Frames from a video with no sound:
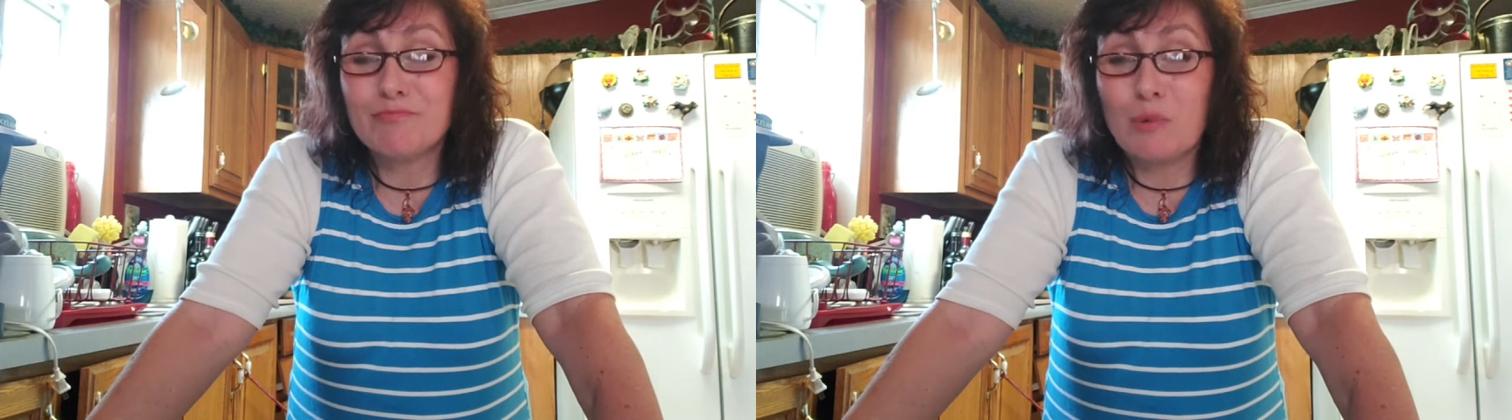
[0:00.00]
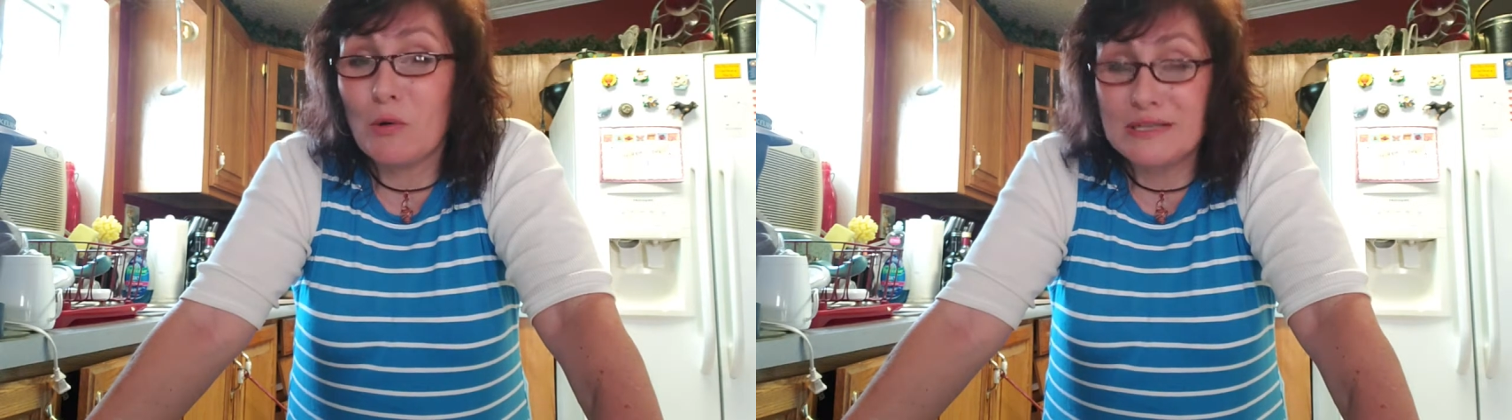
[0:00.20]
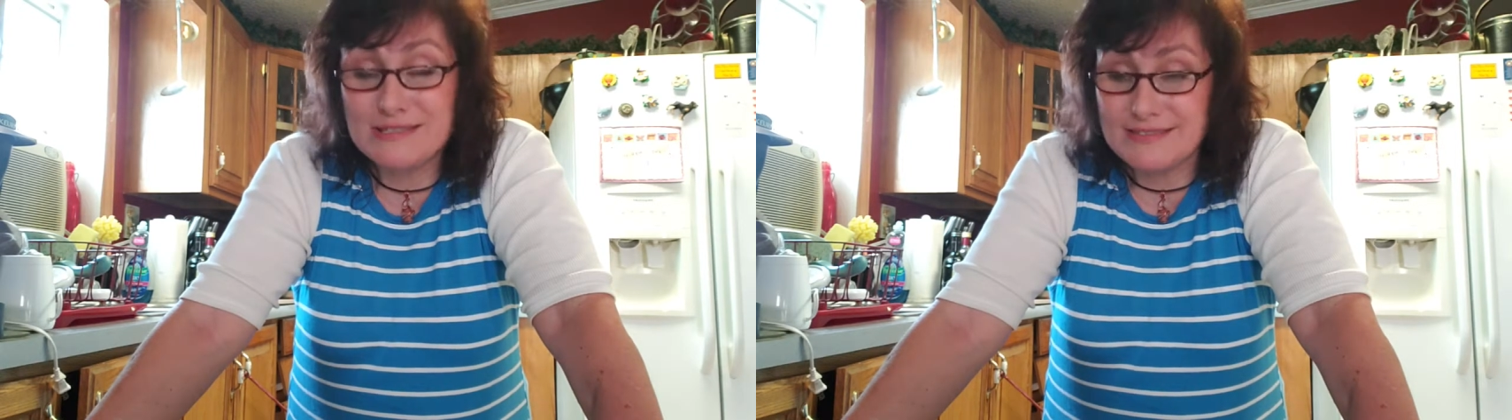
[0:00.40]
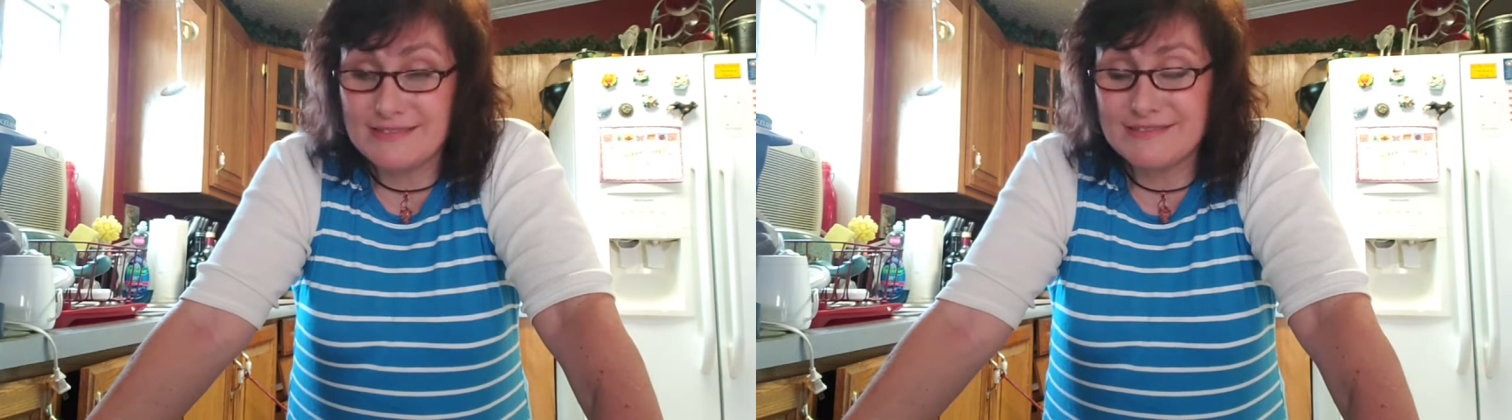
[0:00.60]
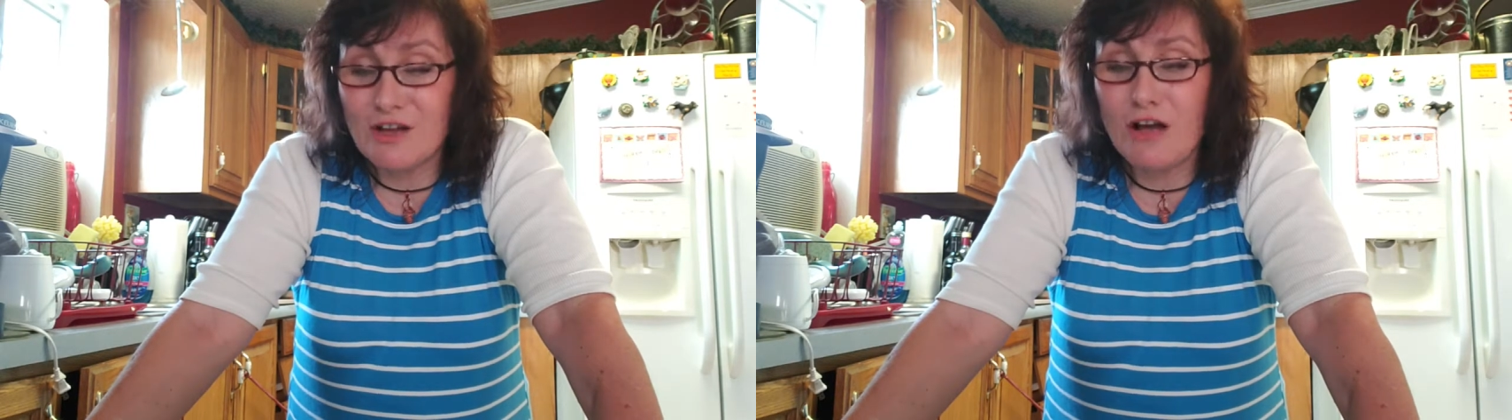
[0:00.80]
poison.
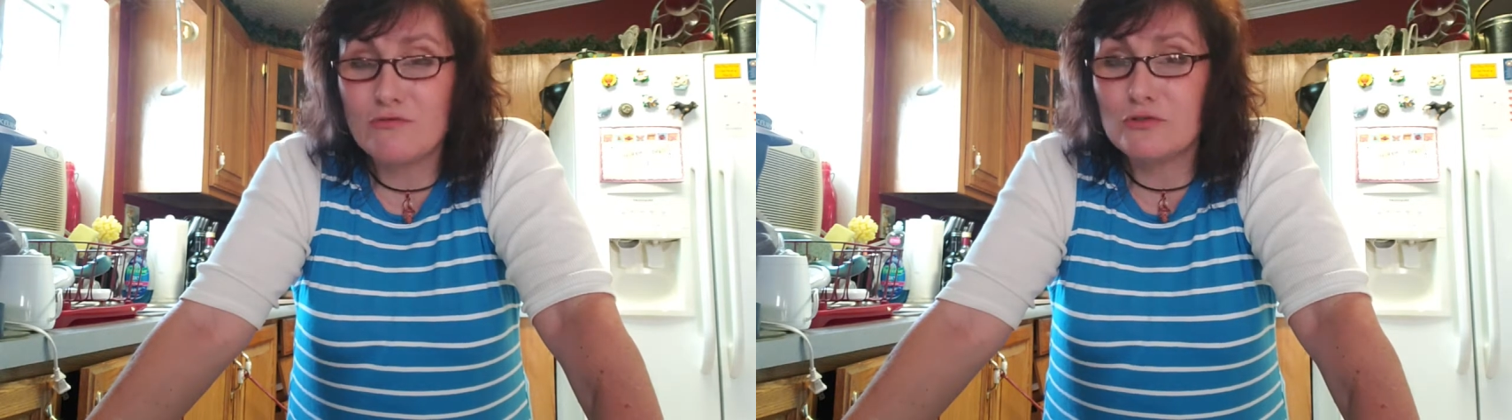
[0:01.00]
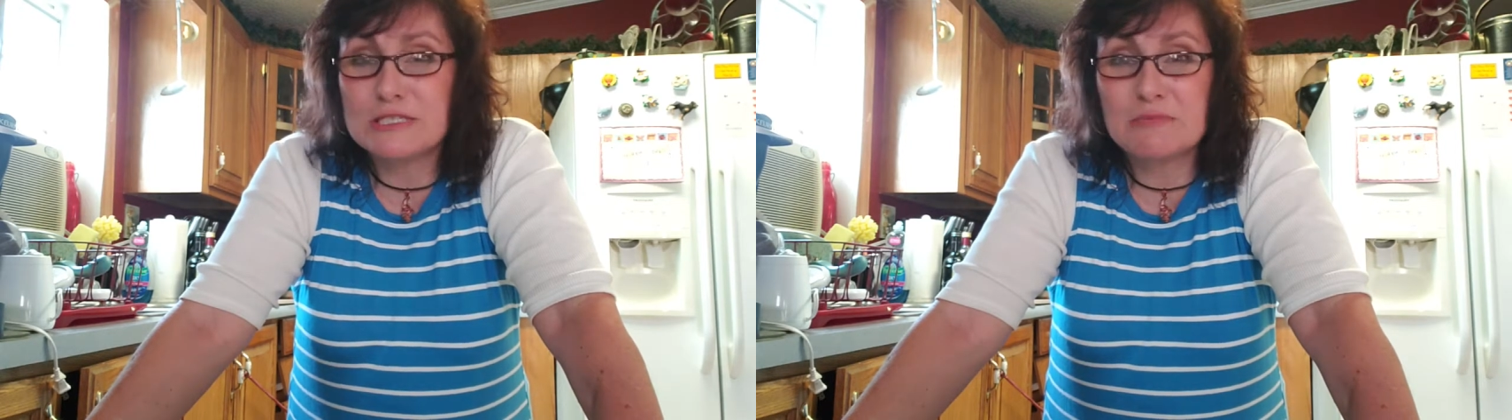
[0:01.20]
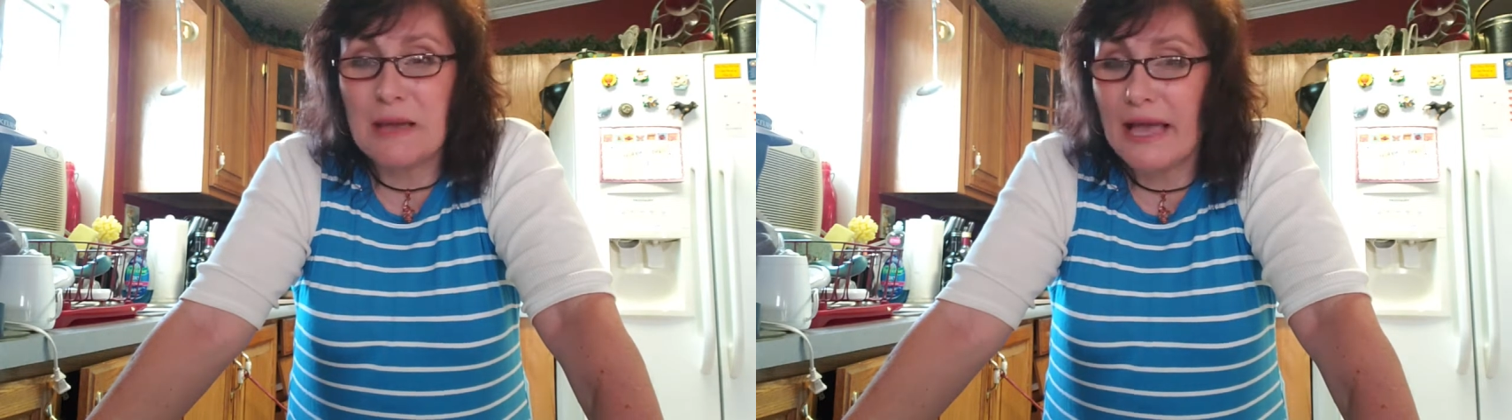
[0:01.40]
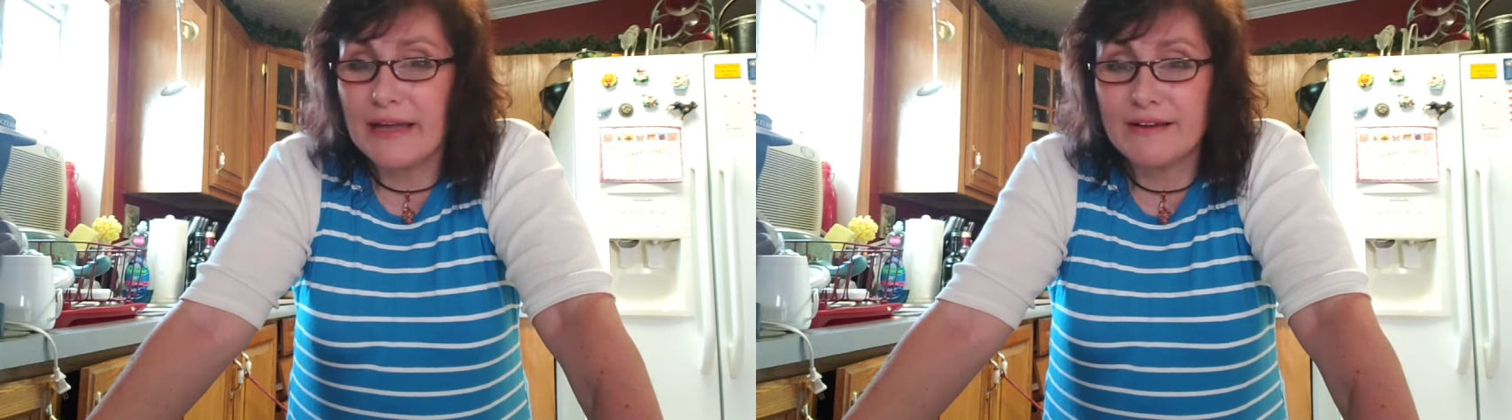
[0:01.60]
Dog food is bad.